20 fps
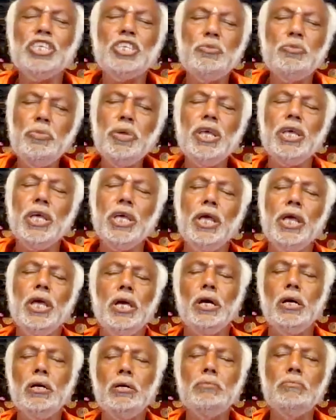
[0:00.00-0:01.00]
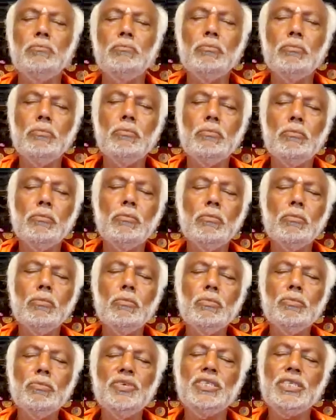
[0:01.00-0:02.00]
just being here,
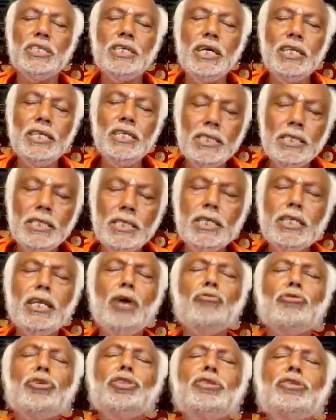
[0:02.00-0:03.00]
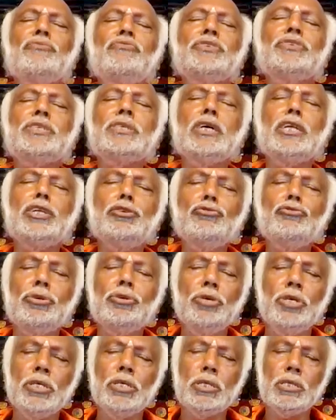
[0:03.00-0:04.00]
physically sitting down in the physical
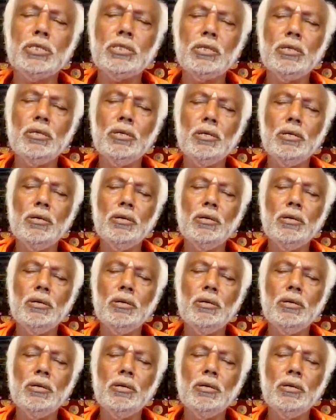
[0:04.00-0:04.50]
universe,